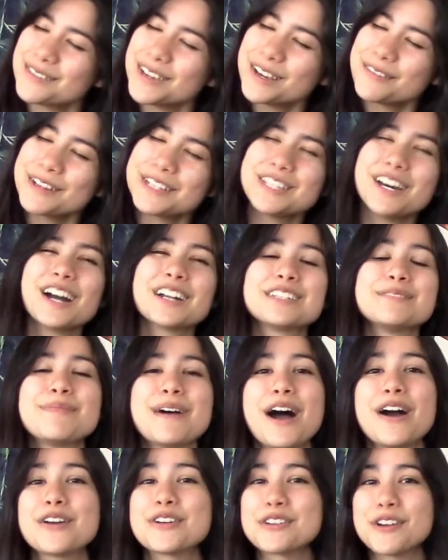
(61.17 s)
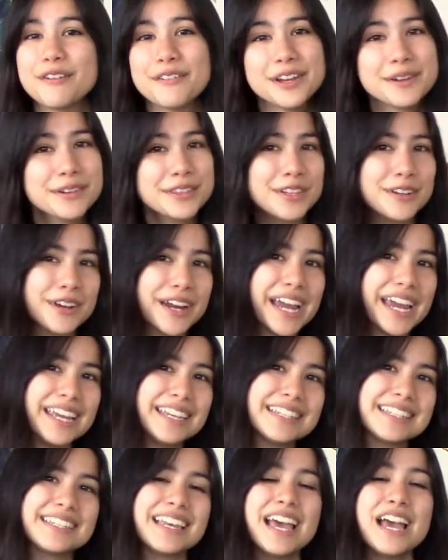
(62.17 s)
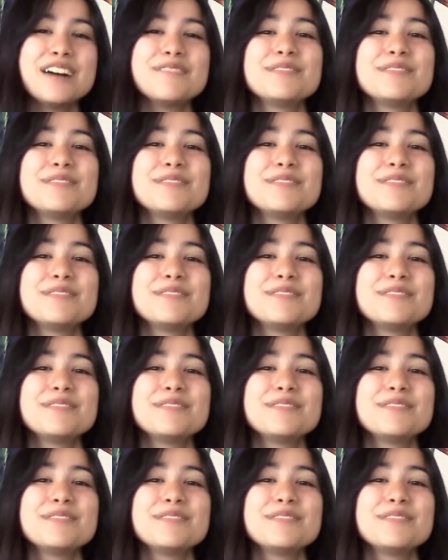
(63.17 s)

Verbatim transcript: week we talked about growing with grace,